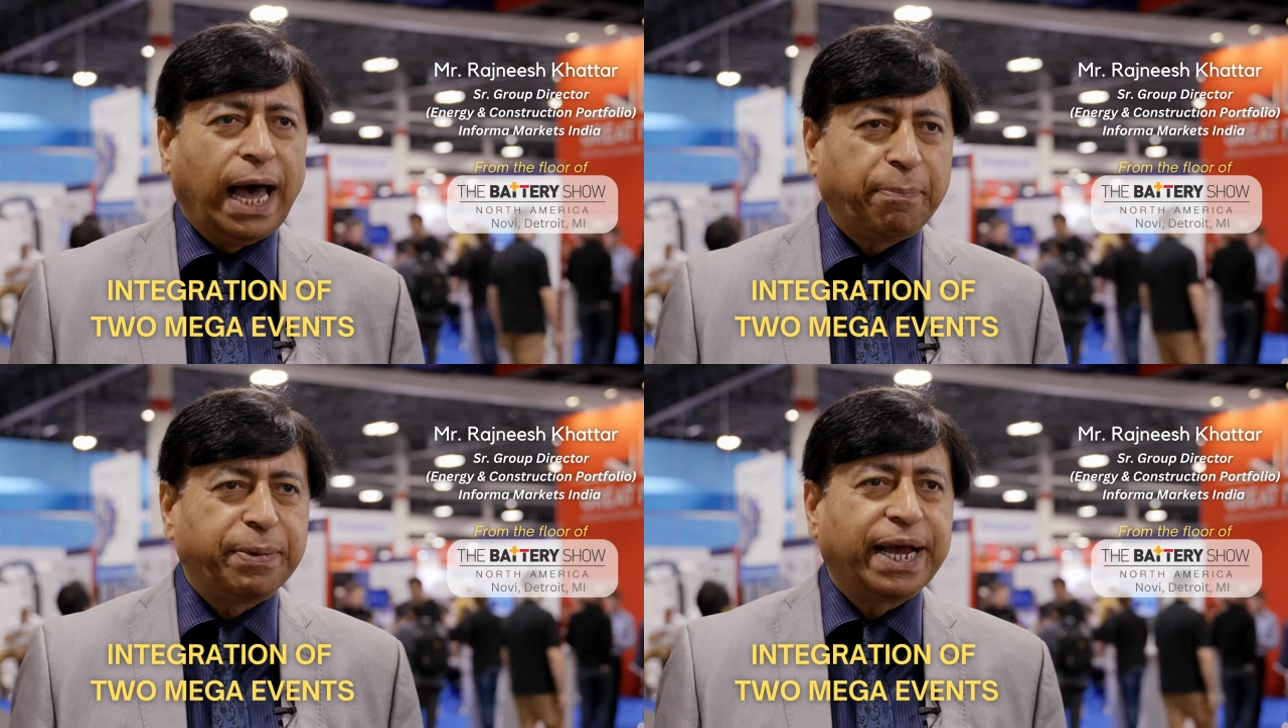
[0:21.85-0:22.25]

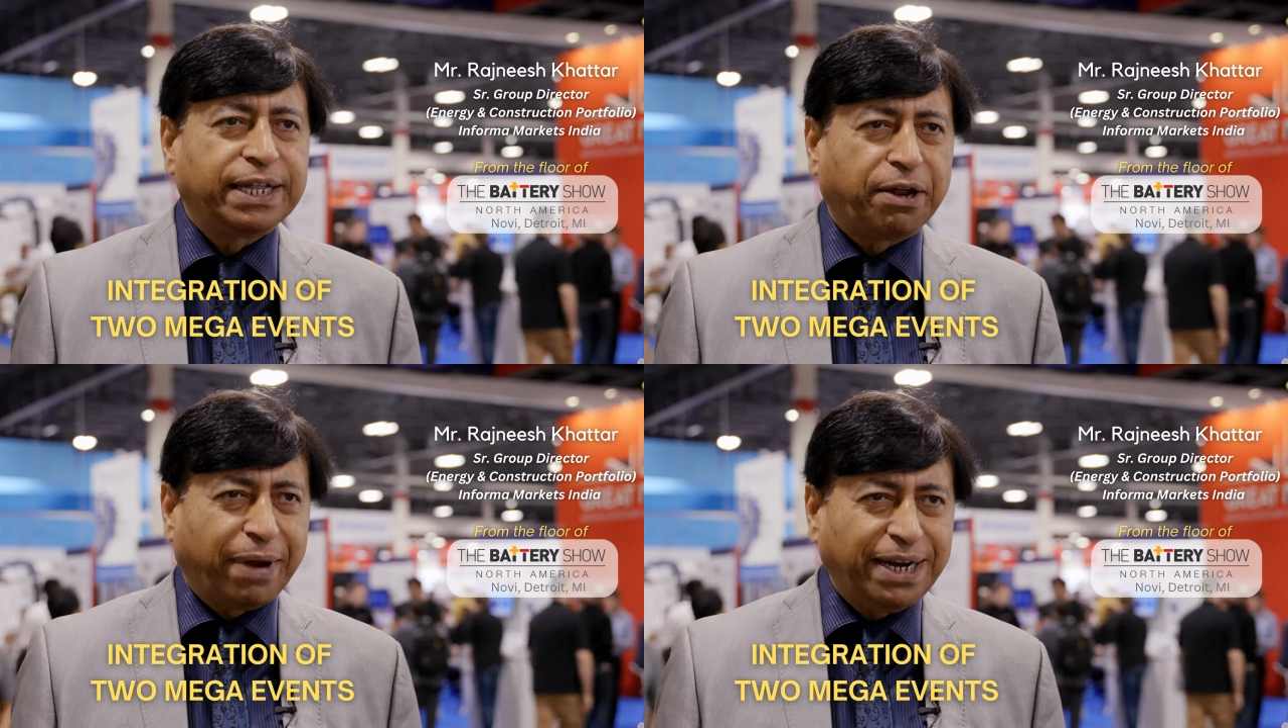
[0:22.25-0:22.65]
happening
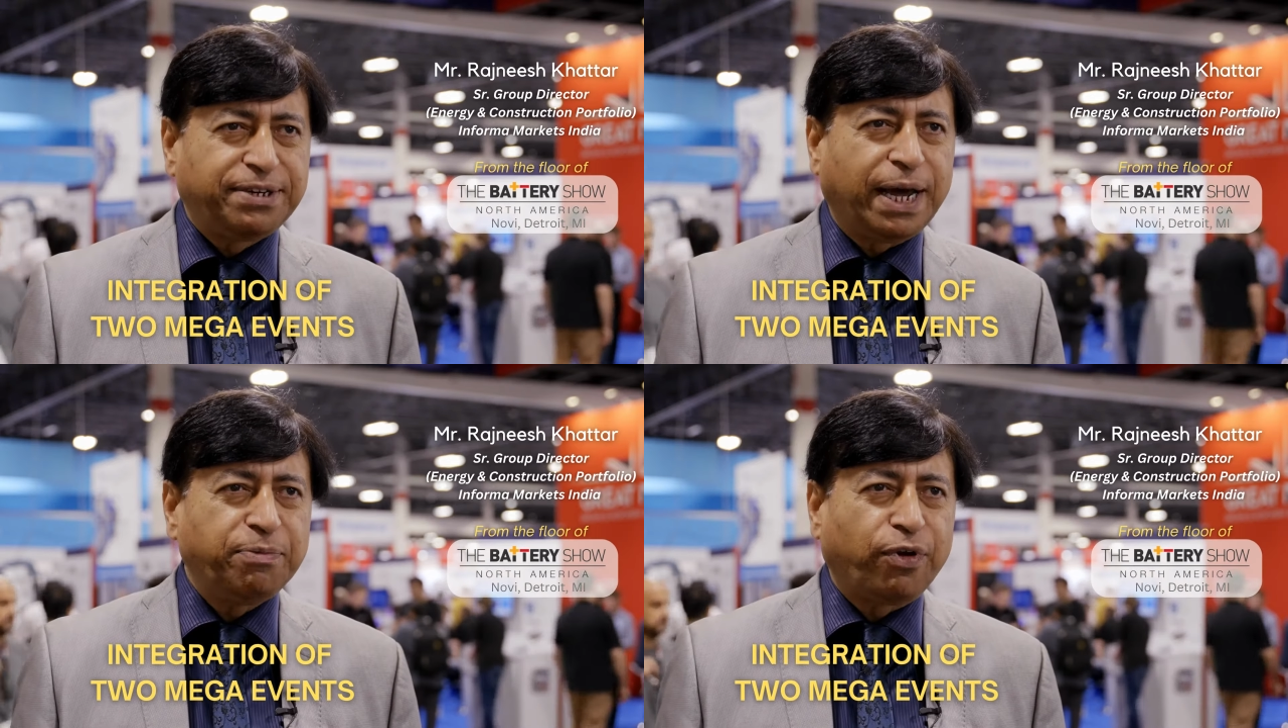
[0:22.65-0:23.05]
at the
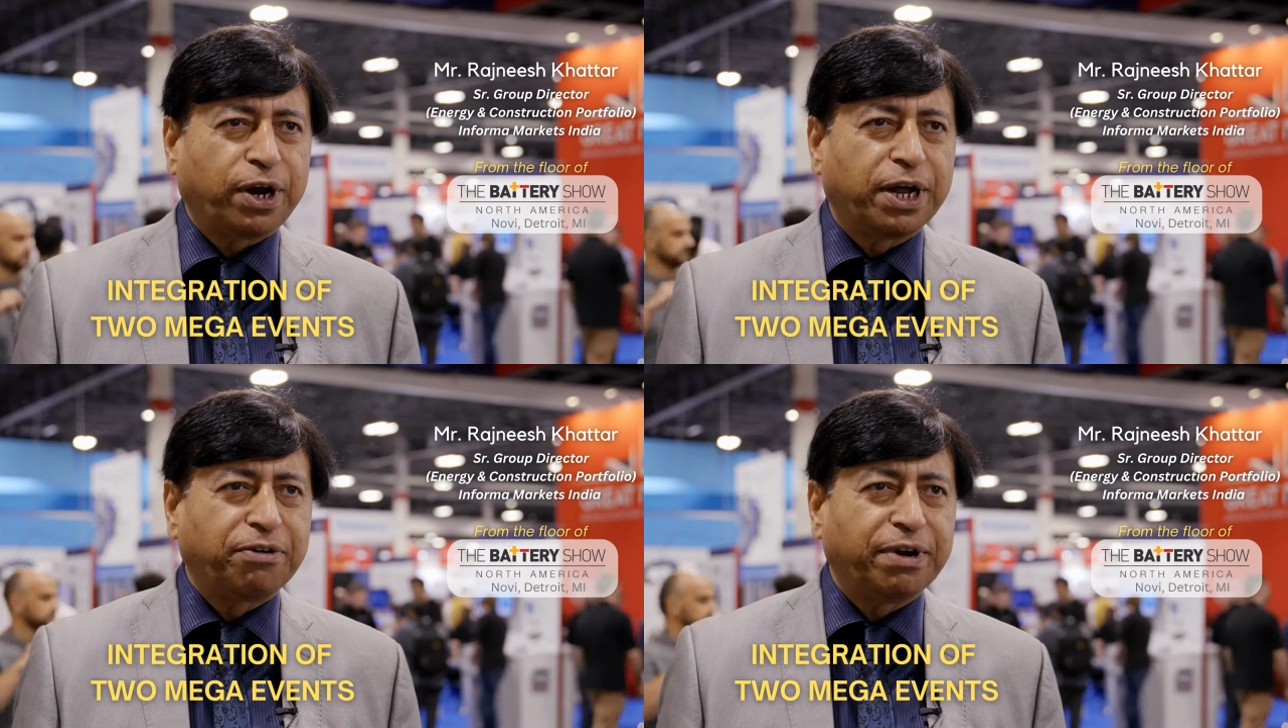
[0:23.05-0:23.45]
right time
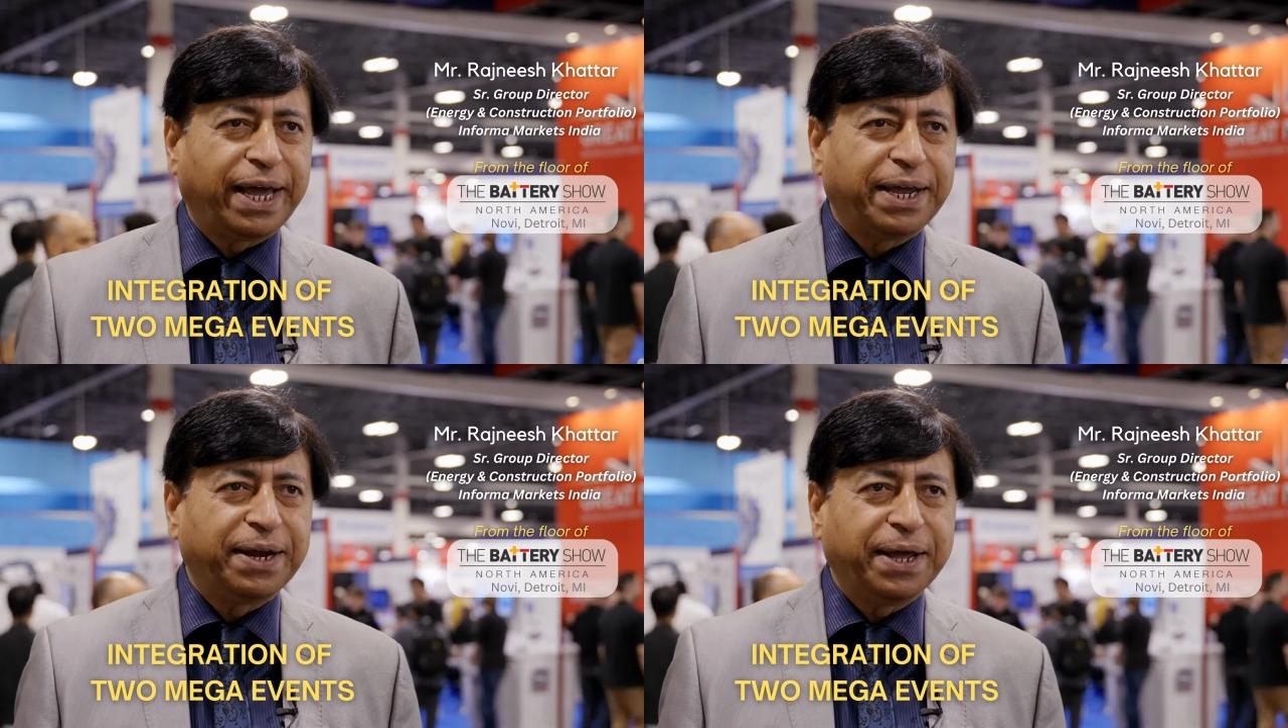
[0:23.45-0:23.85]
for a country
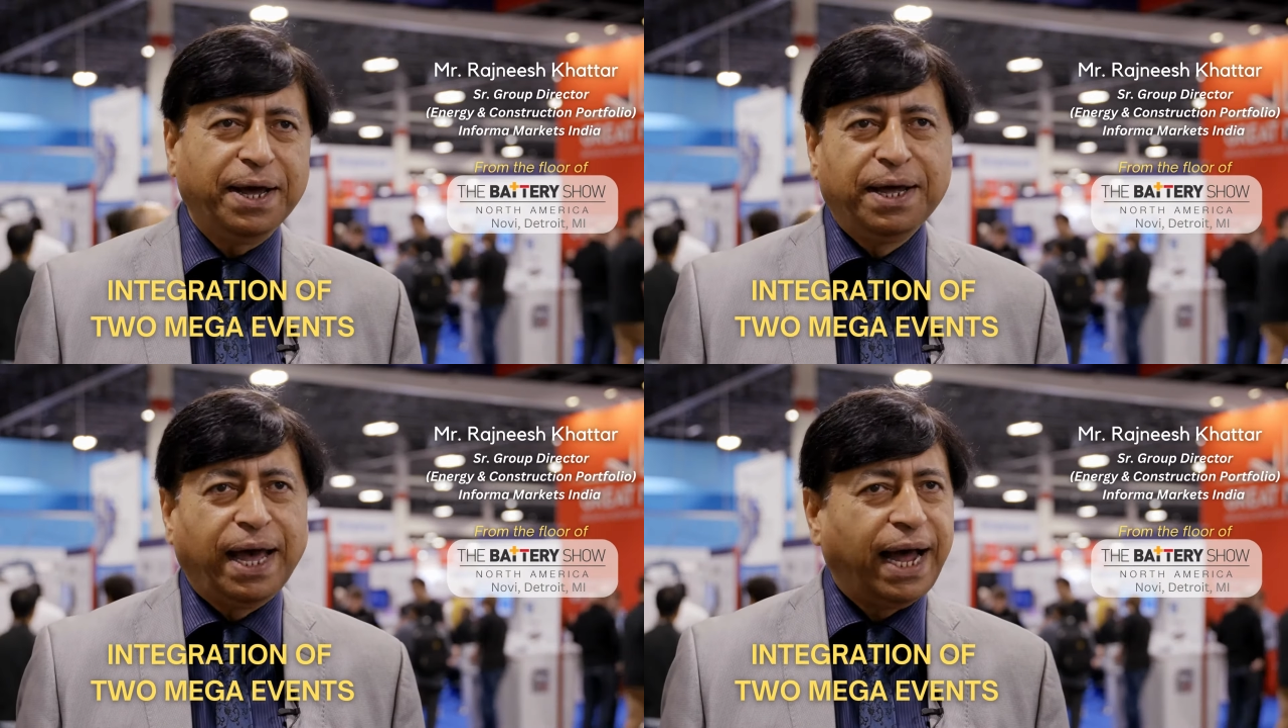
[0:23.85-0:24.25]
like
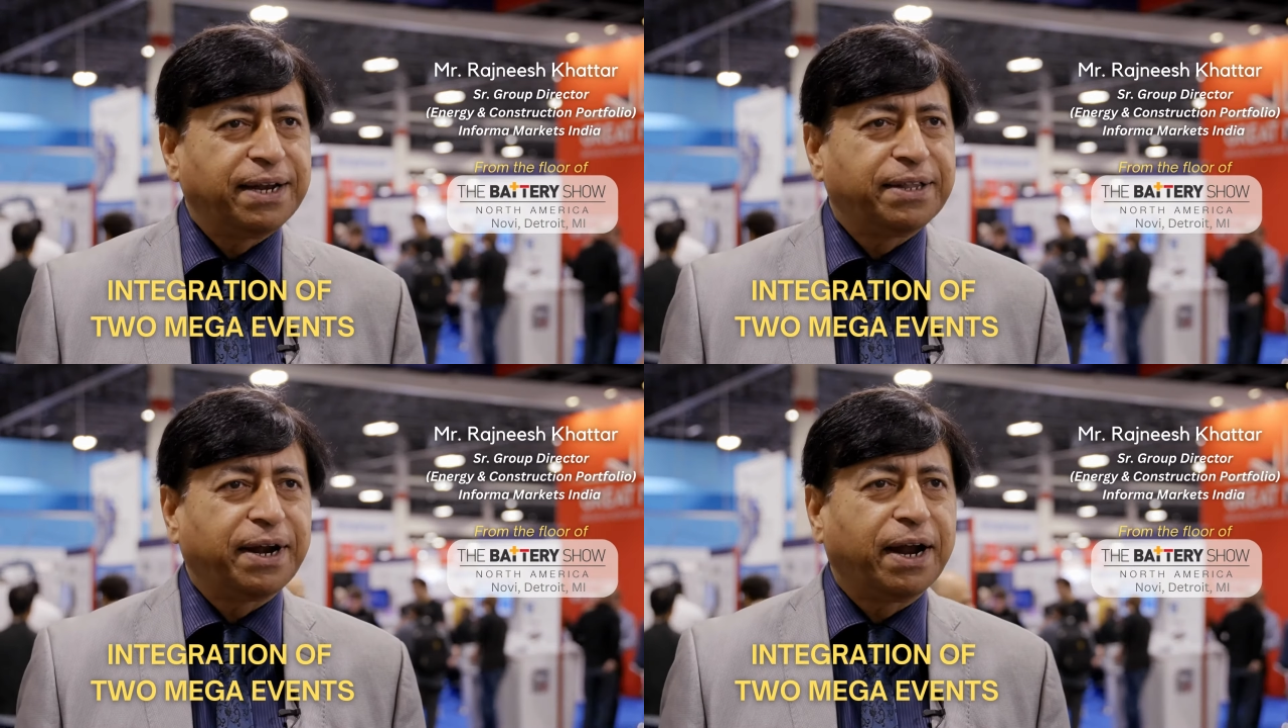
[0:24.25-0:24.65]
India,
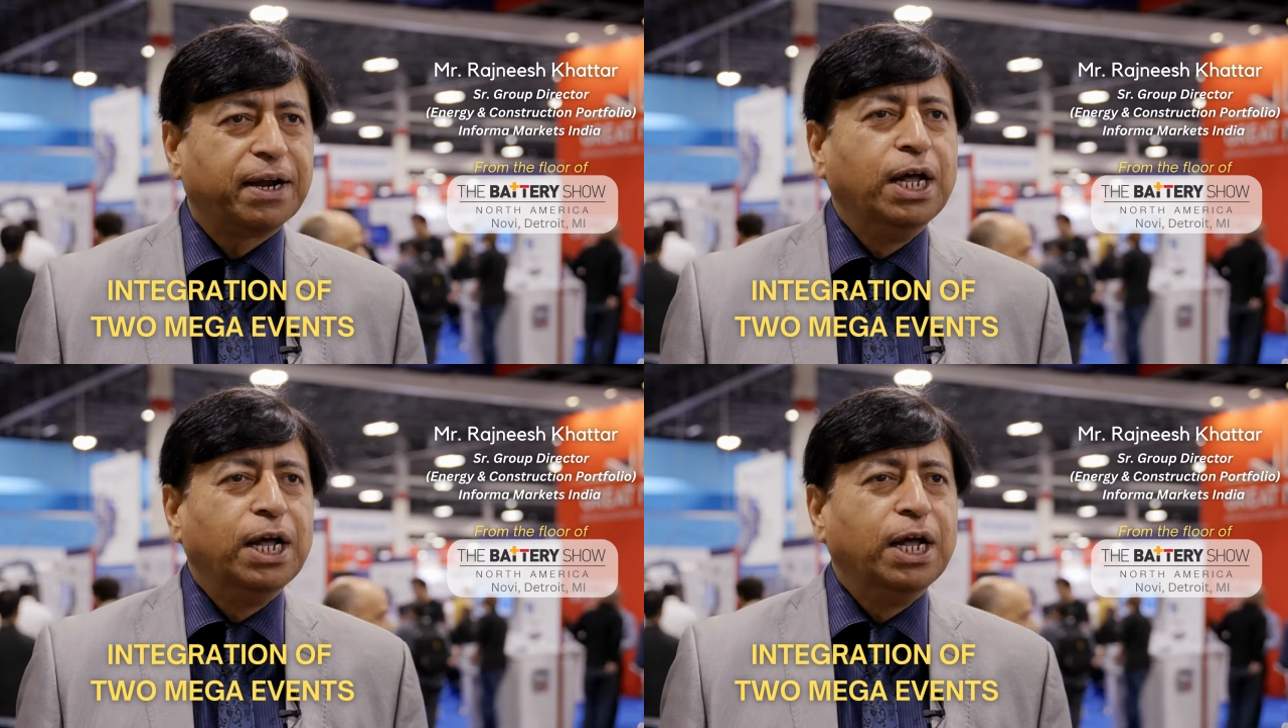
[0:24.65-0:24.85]
and there are